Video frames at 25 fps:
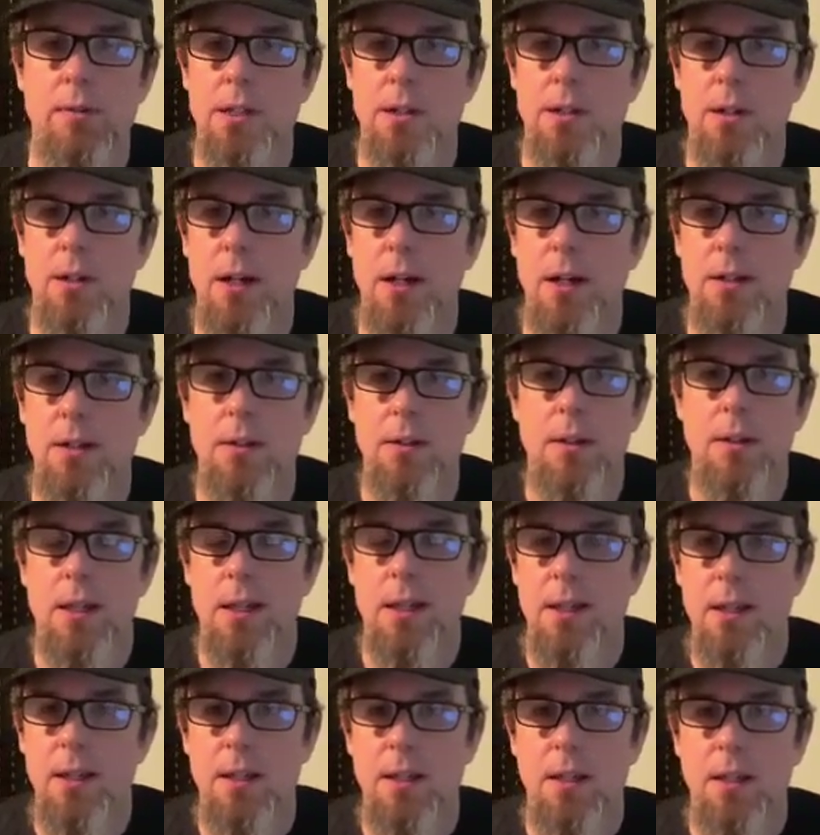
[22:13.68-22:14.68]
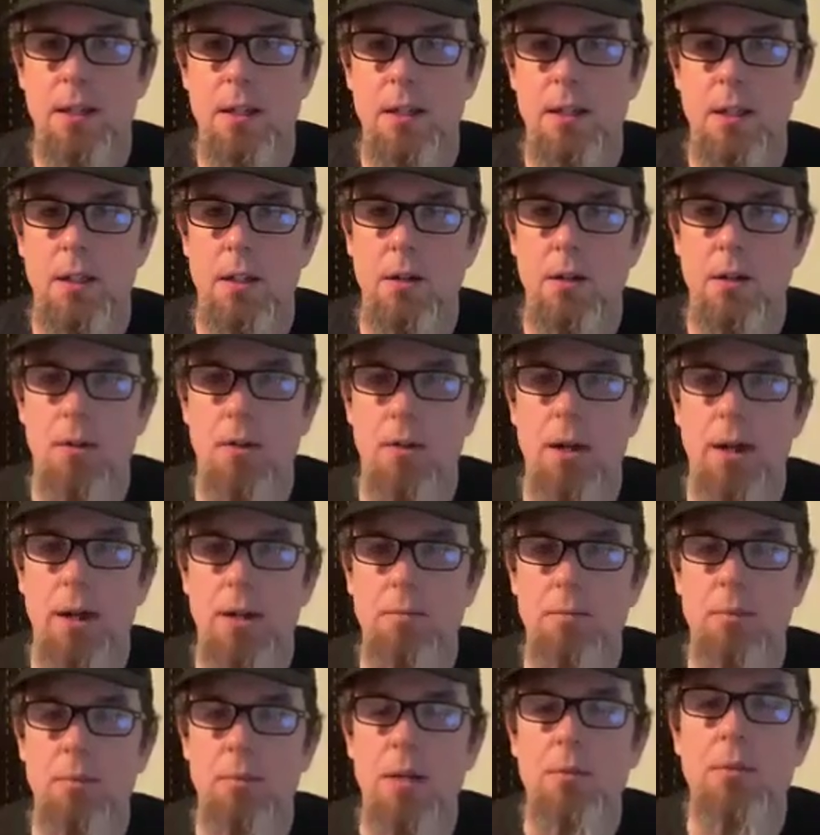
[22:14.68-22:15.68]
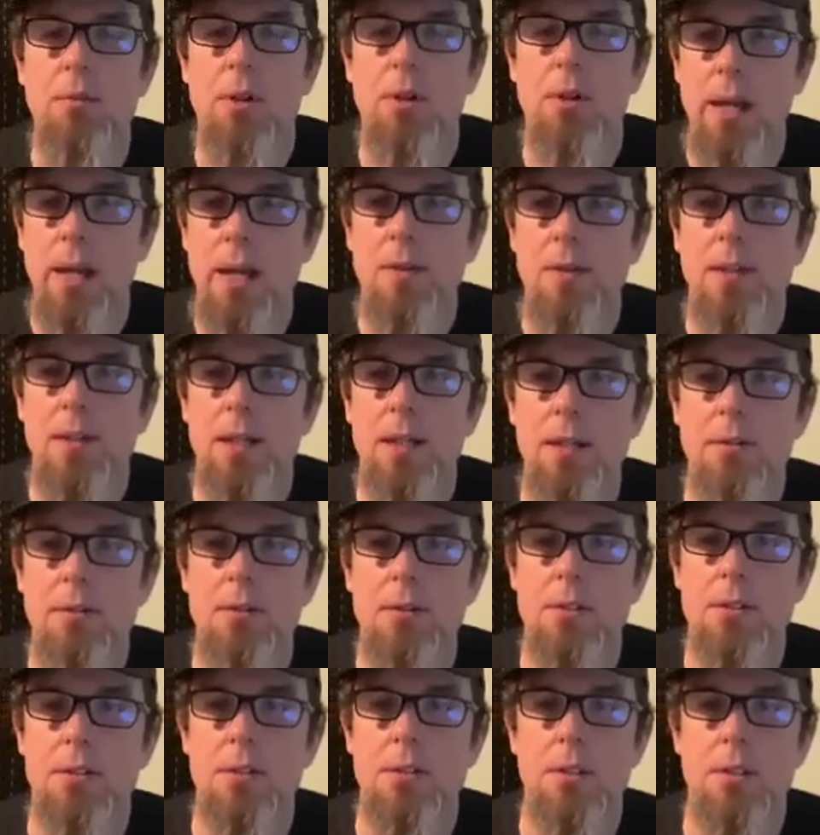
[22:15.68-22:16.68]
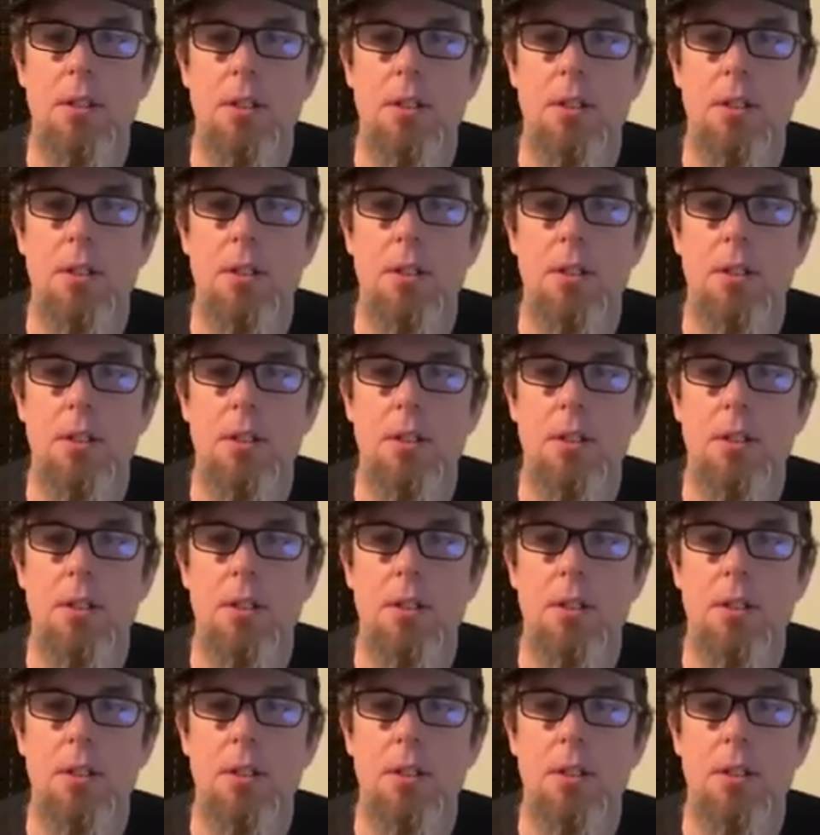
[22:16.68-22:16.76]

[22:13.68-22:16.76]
So I'm glad that he was,